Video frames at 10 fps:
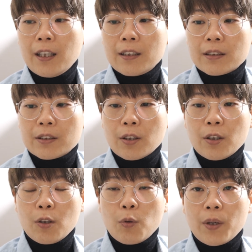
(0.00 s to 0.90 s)

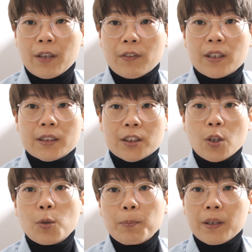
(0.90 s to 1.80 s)
So whenever it's
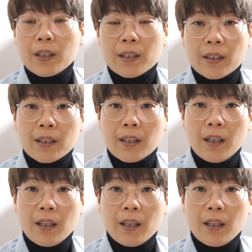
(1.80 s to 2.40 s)
open,